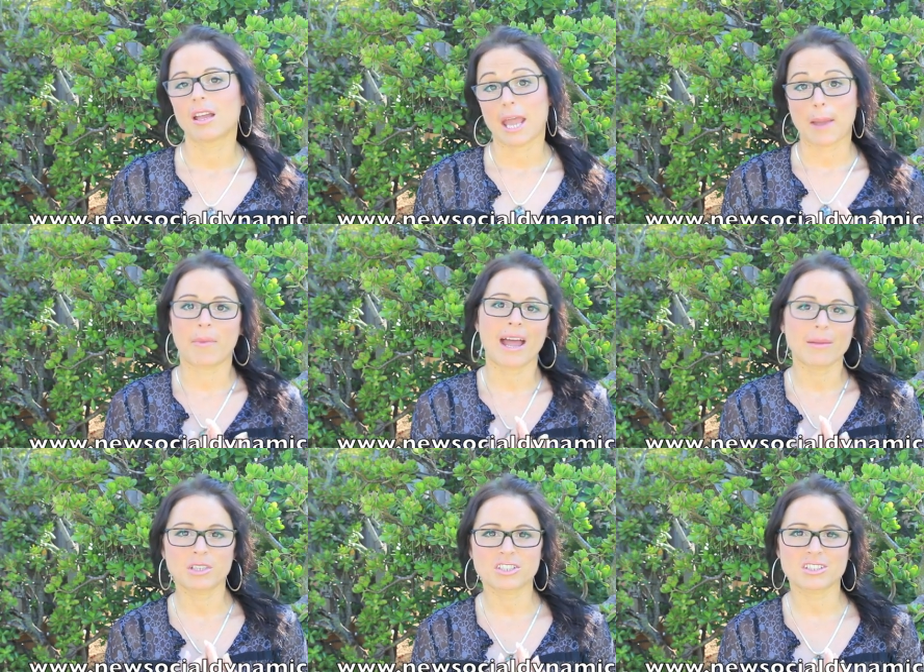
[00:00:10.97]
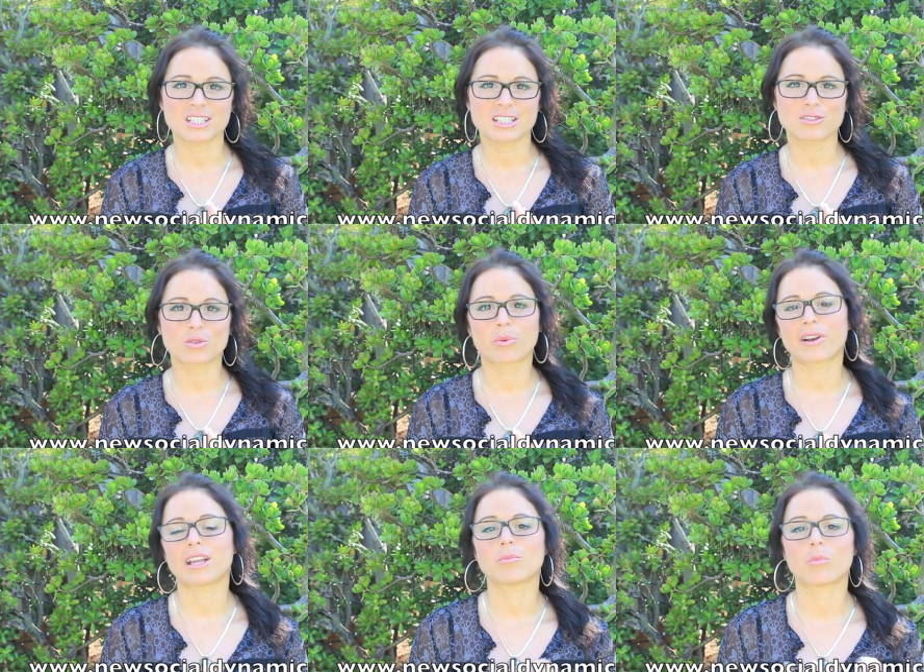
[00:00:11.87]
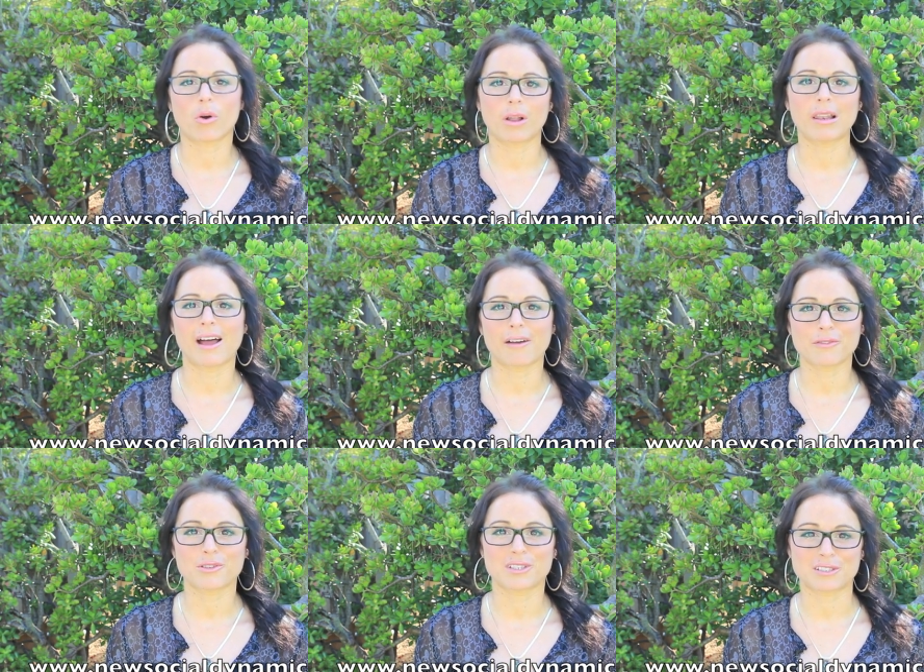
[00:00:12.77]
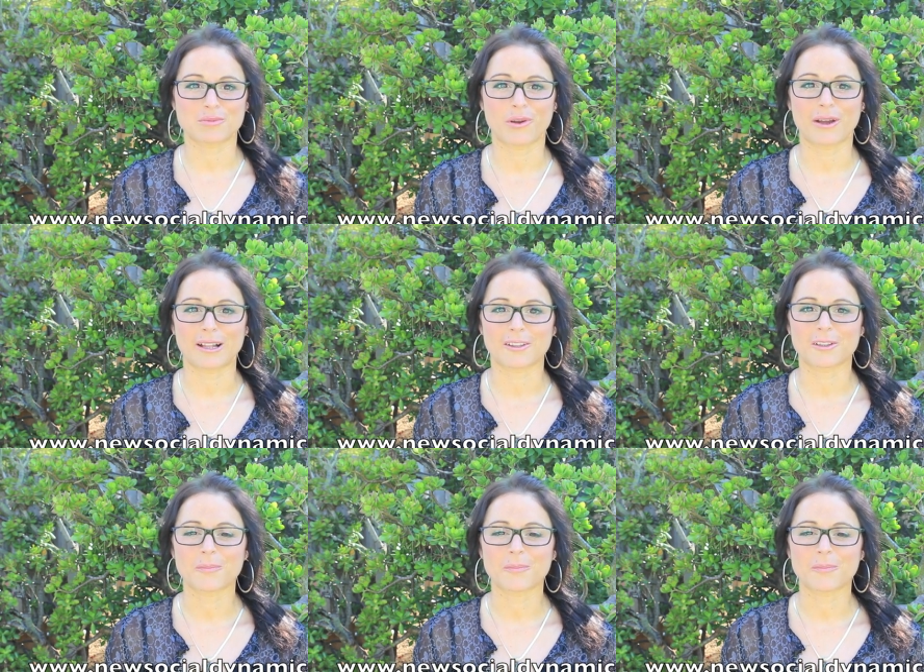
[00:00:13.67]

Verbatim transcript: And my mission is to bring more life to this world.